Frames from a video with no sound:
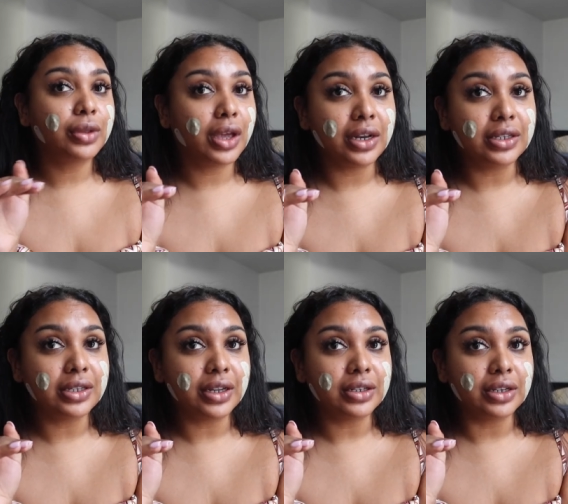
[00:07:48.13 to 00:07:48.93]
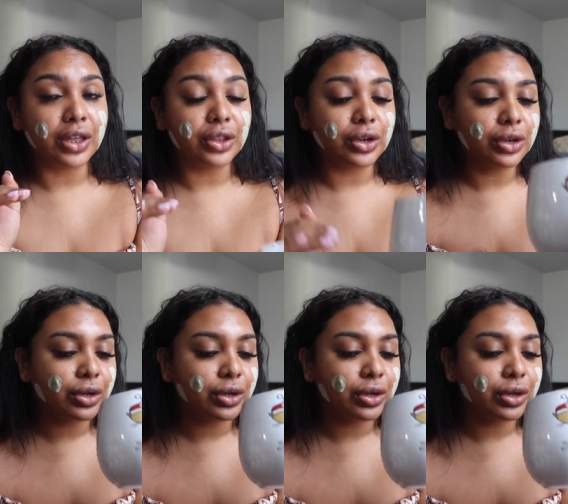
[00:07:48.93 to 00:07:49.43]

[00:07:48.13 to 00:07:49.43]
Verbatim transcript: I need to get it together.